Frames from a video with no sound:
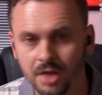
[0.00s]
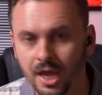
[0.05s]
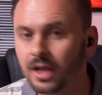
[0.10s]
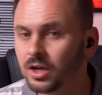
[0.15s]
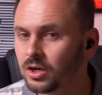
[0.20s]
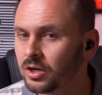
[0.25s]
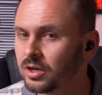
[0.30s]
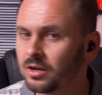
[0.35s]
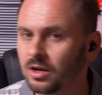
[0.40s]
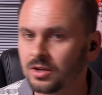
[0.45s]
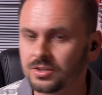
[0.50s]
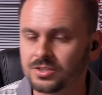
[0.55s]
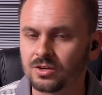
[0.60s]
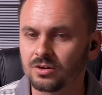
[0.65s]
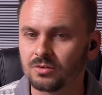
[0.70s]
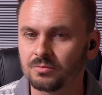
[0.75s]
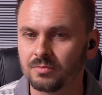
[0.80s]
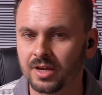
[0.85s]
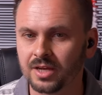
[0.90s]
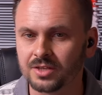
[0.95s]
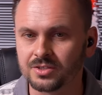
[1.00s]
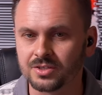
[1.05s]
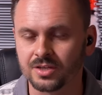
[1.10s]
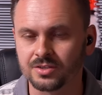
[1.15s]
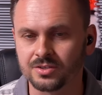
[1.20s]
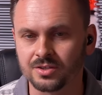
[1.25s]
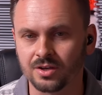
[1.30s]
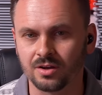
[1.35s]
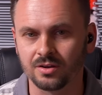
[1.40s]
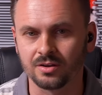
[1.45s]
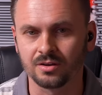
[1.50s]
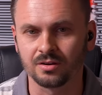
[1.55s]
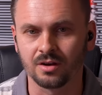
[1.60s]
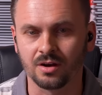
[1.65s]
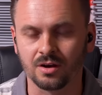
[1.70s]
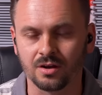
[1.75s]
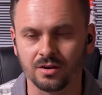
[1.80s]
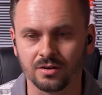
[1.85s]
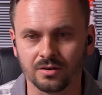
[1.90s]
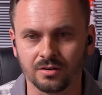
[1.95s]
it could also make sense on
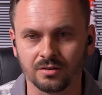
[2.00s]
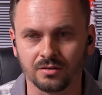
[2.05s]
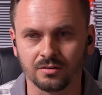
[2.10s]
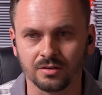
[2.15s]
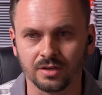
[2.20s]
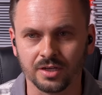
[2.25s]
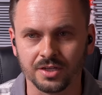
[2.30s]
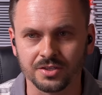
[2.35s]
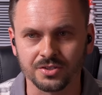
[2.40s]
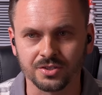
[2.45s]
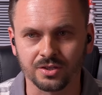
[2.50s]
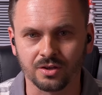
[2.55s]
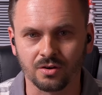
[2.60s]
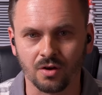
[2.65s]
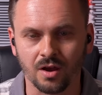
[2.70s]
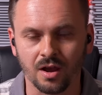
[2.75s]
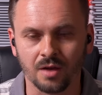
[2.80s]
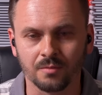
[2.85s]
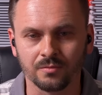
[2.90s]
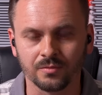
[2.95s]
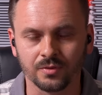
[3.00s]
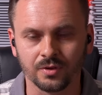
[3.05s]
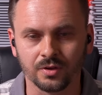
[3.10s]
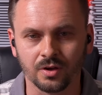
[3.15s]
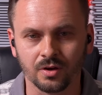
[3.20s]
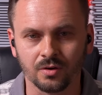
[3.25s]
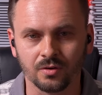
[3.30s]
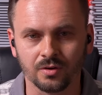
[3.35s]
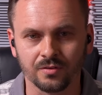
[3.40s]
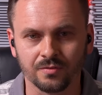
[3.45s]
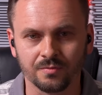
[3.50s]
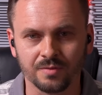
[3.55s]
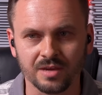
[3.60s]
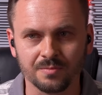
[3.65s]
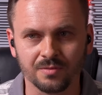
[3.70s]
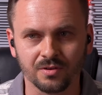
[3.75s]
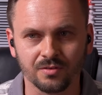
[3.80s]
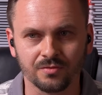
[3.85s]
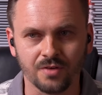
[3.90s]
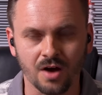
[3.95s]
on Instagram. You know, if
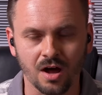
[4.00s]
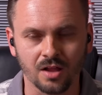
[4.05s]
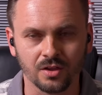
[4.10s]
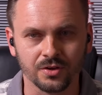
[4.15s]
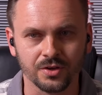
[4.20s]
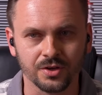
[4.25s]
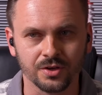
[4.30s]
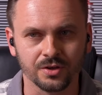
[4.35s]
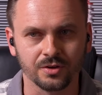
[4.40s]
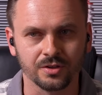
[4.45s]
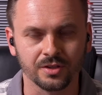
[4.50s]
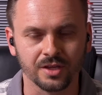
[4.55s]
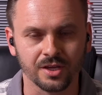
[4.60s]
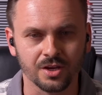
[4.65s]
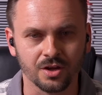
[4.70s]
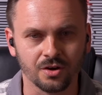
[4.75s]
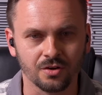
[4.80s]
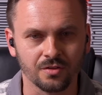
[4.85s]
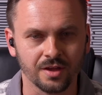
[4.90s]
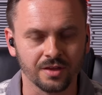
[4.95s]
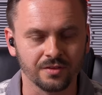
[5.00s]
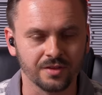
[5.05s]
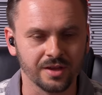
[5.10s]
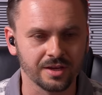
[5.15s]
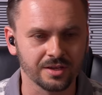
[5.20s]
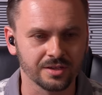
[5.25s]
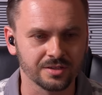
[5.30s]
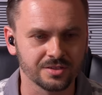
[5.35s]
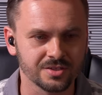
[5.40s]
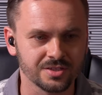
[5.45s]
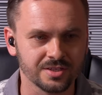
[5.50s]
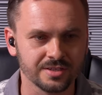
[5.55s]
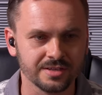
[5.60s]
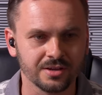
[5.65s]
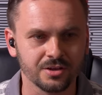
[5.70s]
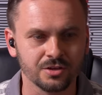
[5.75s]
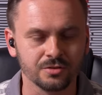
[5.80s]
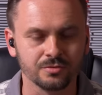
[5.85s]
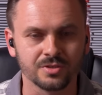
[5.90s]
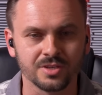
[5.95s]
people follow you and they know that they could
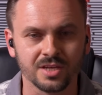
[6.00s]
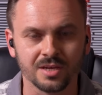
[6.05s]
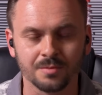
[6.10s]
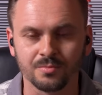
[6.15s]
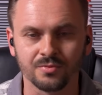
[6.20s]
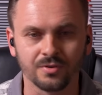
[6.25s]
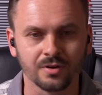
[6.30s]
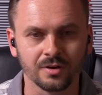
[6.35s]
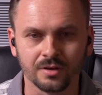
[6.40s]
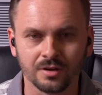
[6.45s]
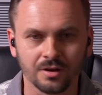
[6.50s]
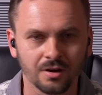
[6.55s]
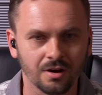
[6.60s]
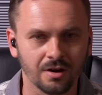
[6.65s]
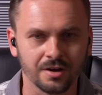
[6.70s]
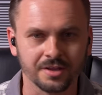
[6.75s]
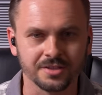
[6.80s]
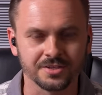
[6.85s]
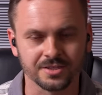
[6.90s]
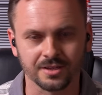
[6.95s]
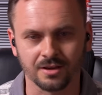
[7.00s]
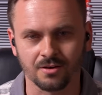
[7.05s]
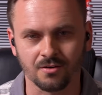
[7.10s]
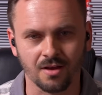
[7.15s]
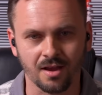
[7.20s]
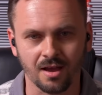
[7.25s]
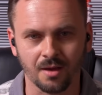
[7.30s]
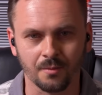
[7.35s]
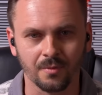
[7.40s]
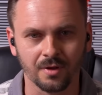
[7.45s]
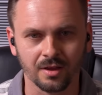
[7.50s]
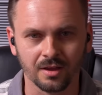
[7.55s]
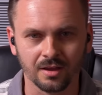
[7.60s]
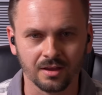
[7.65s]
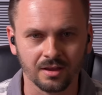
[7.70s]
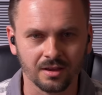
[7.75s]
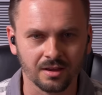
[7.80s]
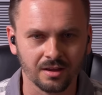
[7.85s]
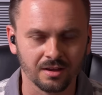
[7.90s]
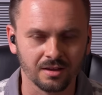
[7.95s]
see a new tip on Instagram,
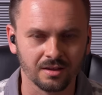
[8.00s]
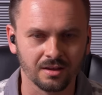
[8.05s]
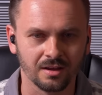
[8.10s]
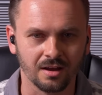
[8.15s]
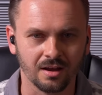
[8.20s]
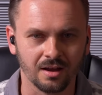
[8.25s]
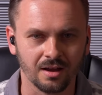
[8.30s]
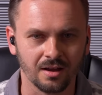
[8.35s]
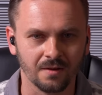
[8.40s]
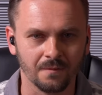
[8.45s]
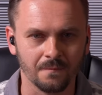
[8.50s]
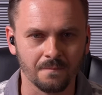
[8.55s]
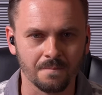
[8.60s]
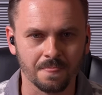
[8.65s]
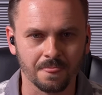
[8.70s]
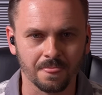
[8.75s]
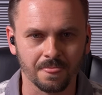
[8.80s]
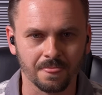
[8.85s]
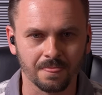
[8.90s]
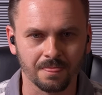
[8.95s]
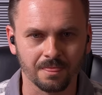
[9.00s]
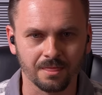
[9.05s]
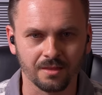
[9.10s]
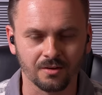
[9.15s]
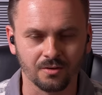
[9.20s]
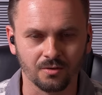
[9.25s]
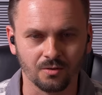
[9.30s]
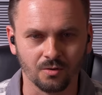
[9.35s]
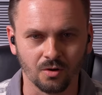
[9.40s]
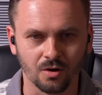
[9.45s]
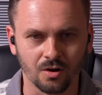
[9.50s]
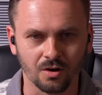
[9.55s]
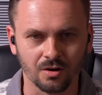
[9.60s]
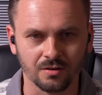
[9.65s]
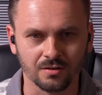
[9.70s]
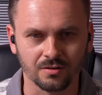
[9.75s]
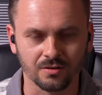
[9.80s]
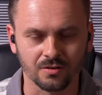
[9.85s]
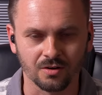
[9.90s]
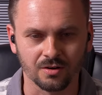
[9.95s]
uh, or
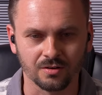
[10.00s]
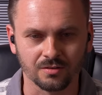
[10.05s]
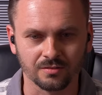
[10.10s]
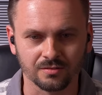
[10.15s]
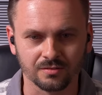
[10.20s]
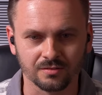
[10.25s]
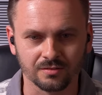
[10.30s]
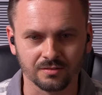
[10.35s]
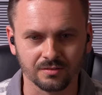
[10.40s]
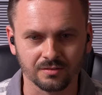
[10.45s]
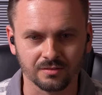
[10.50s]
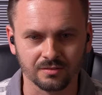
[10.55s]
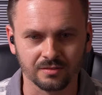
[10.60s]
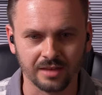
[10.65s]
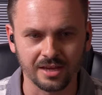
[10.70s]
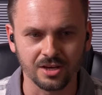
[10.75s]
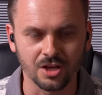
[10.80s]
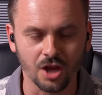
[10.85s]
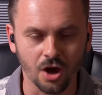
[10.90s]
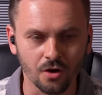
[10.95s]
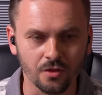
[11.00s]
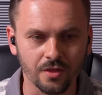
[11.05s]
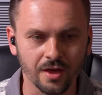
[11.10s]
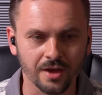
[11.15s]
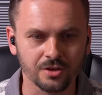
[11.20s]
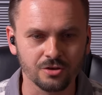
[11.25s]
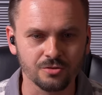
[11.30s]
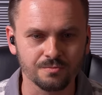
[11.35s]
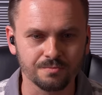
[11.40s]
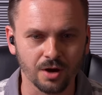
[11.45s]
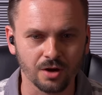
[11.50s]
or they know that you